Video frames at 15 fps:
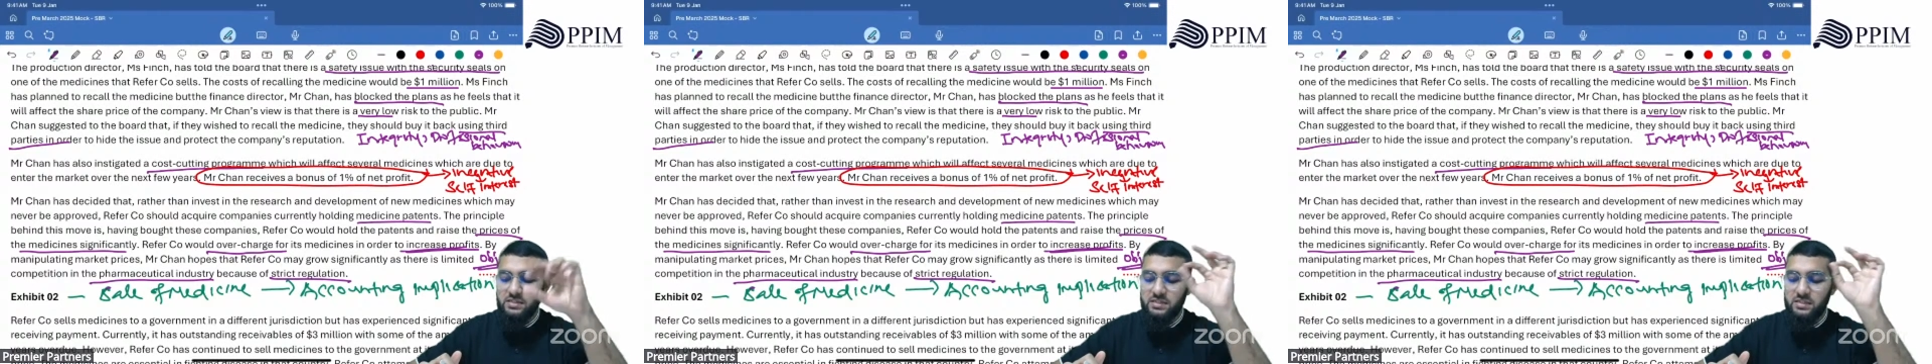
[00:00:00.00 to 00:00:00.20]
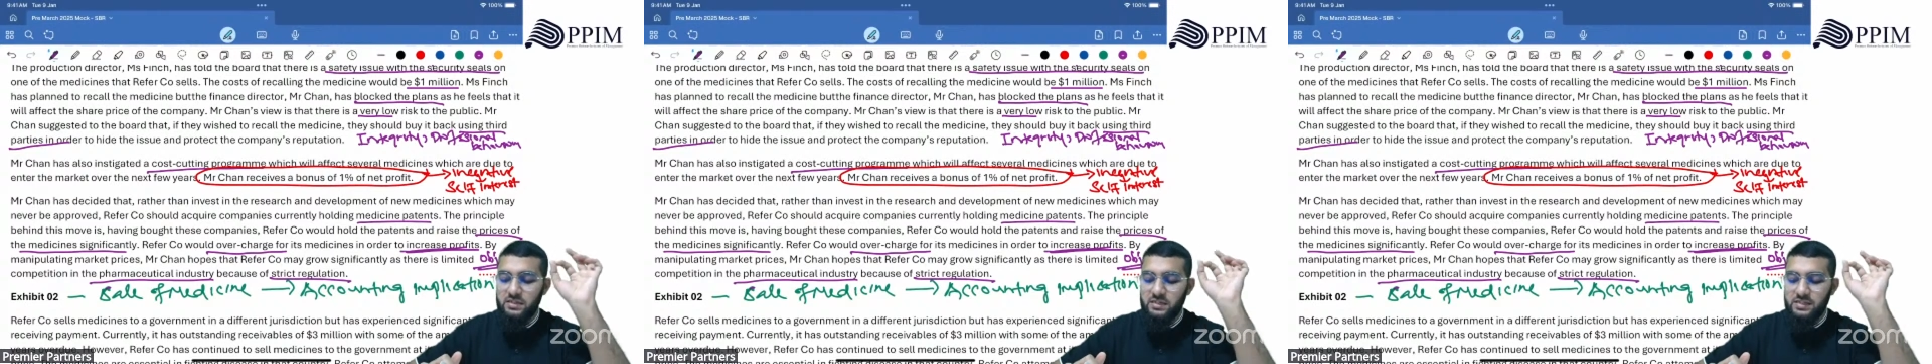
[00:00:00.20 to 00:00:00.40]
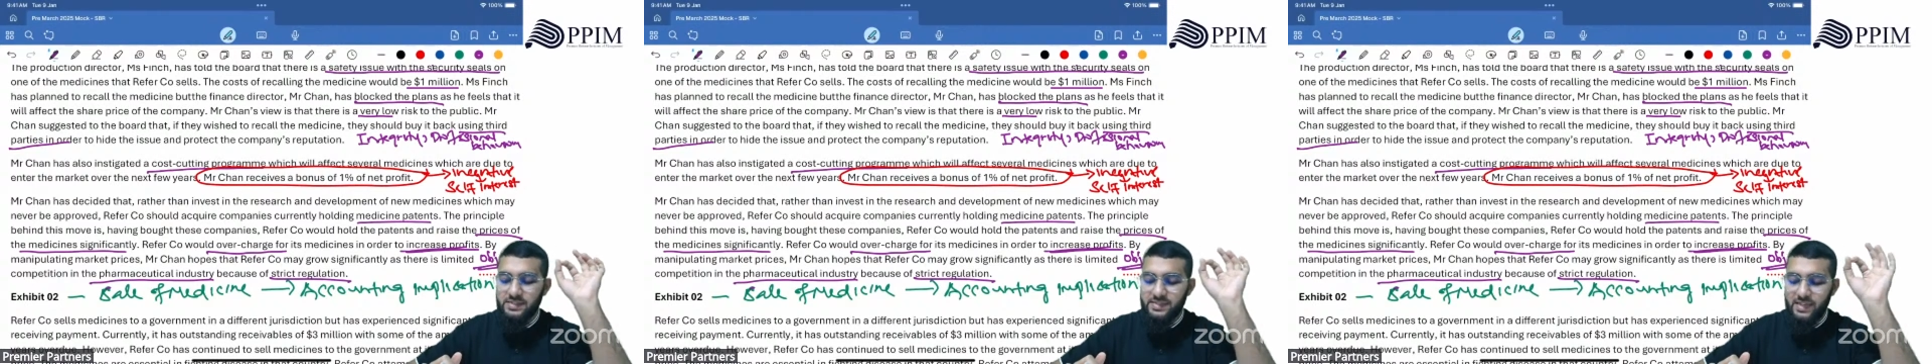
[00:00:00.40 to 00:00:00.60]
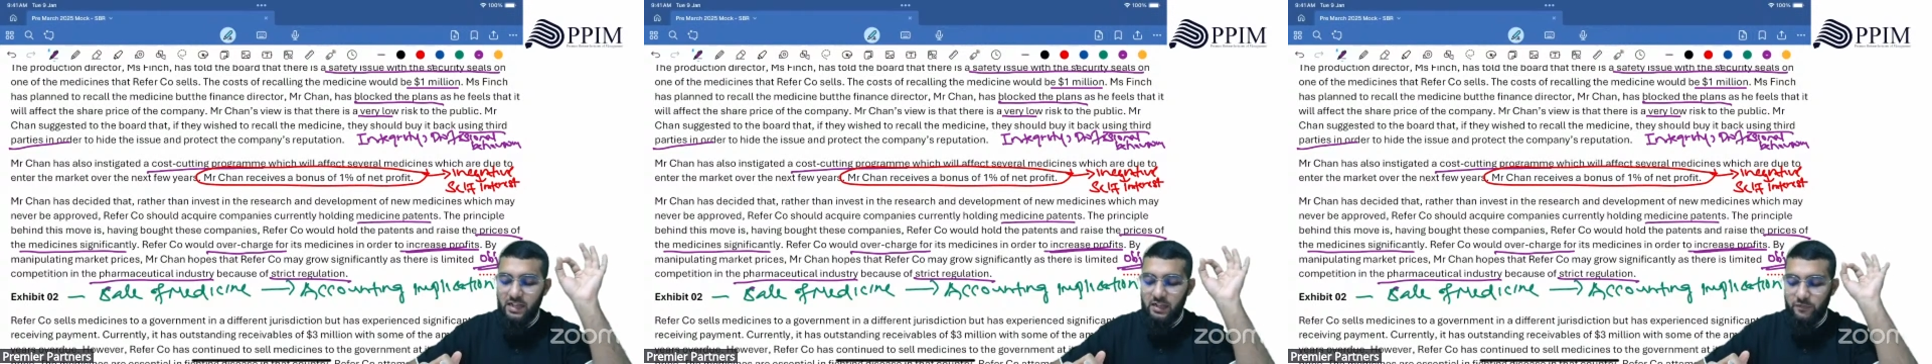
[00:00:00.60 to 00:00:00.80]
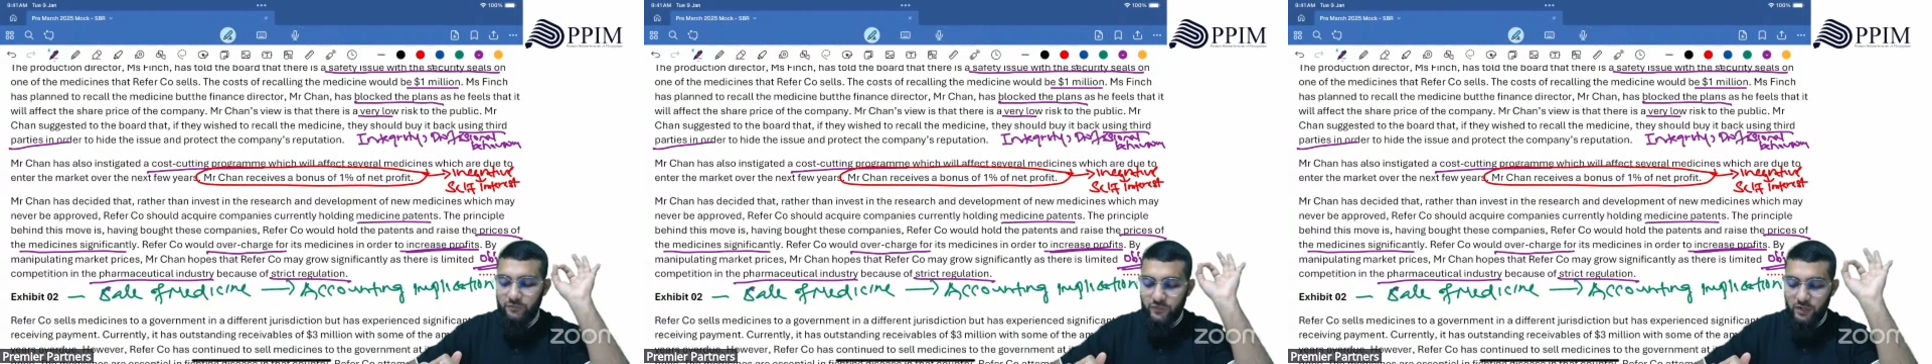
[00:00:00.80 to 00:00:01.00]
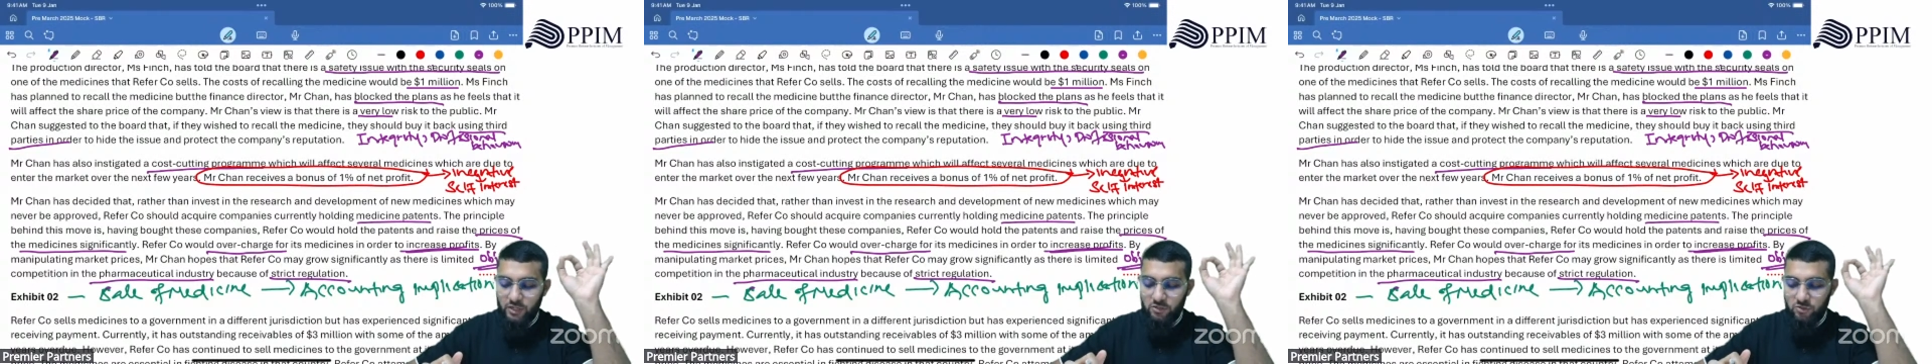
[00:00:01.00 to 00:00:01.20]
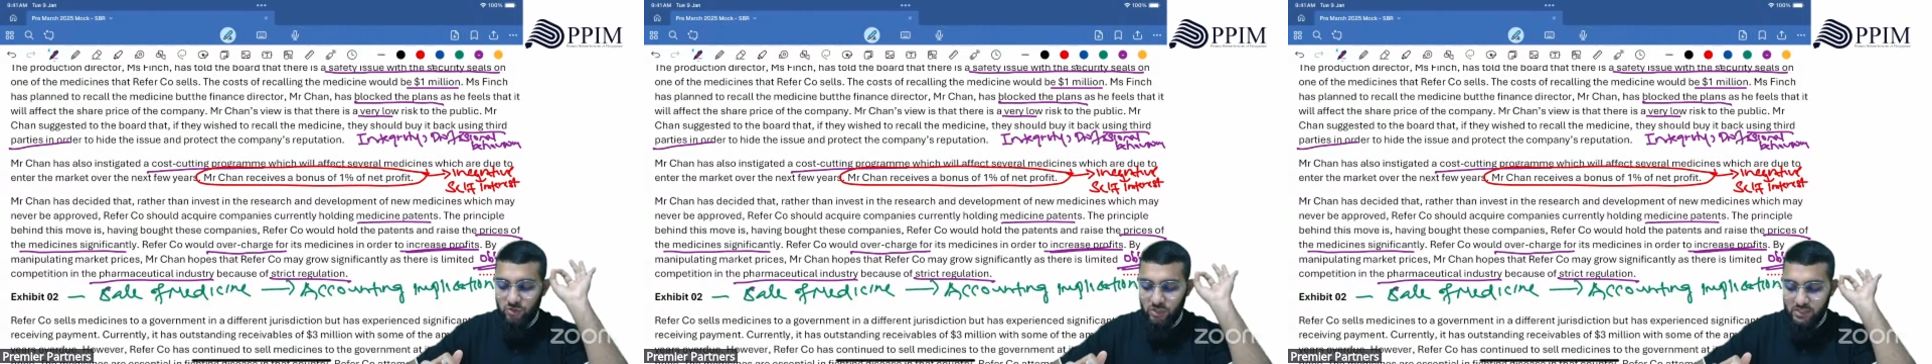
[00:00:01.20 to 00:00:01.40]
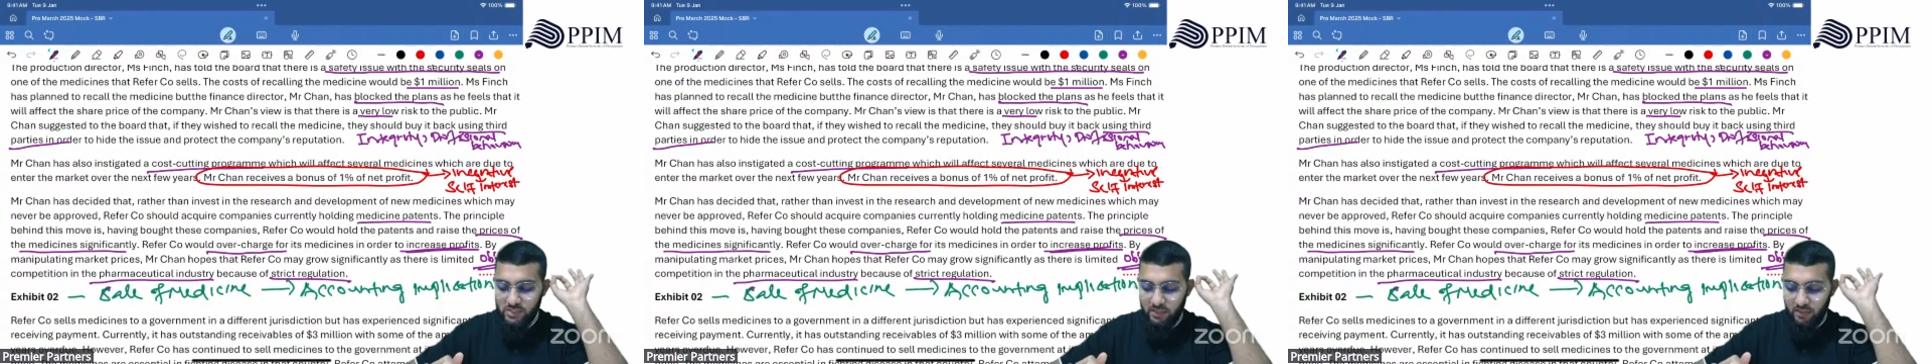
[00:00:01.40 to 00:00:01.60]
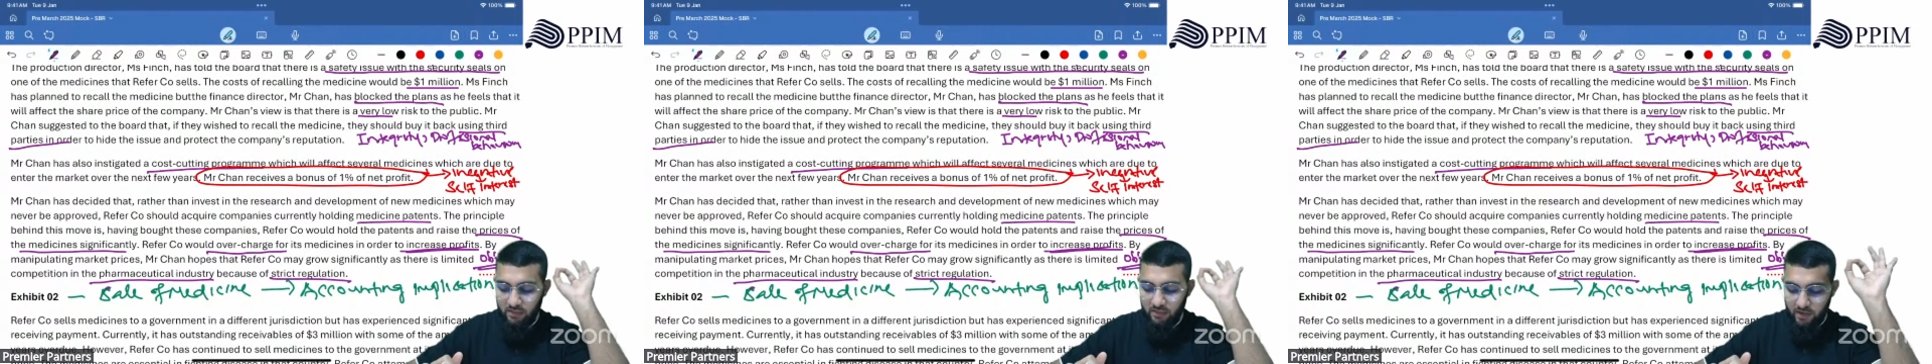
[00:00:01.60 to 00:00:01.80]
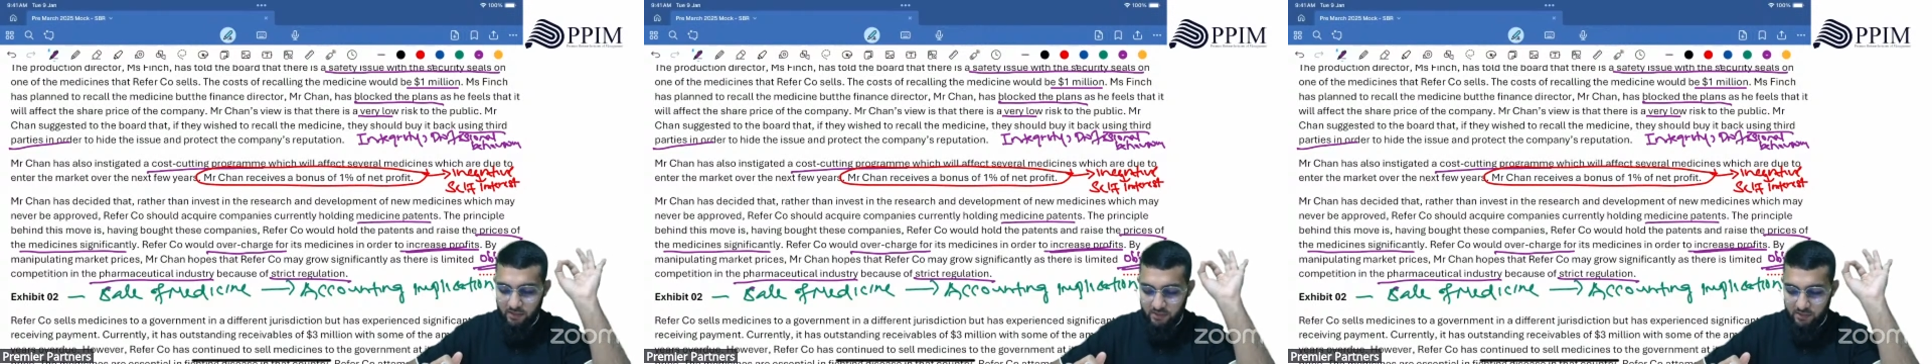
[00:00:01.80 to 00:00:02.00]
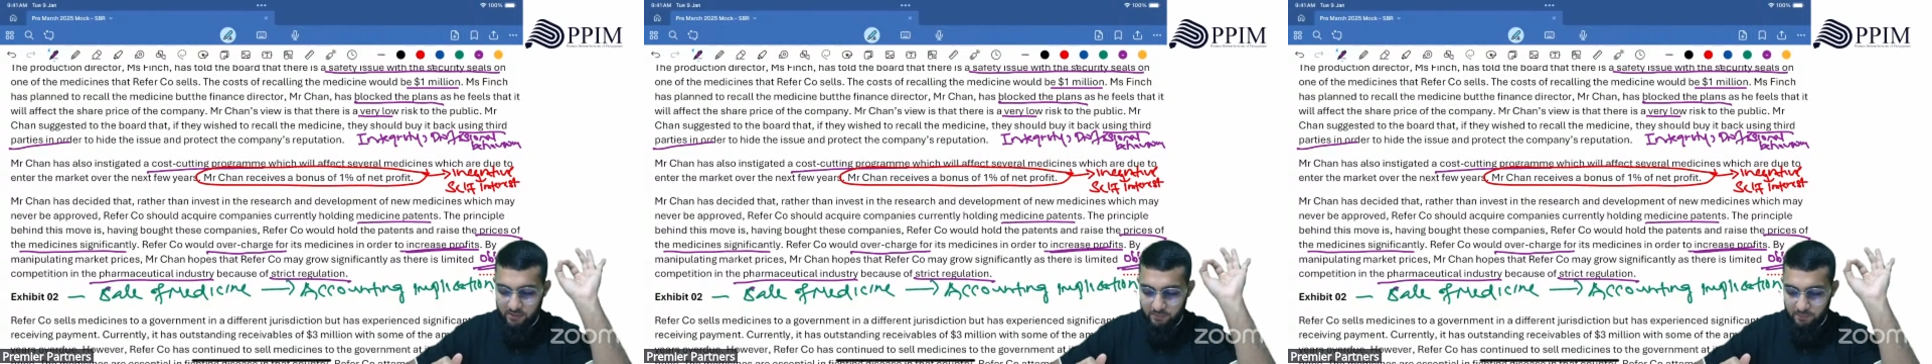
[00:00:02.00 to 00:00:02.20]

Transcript: the self-interest threat.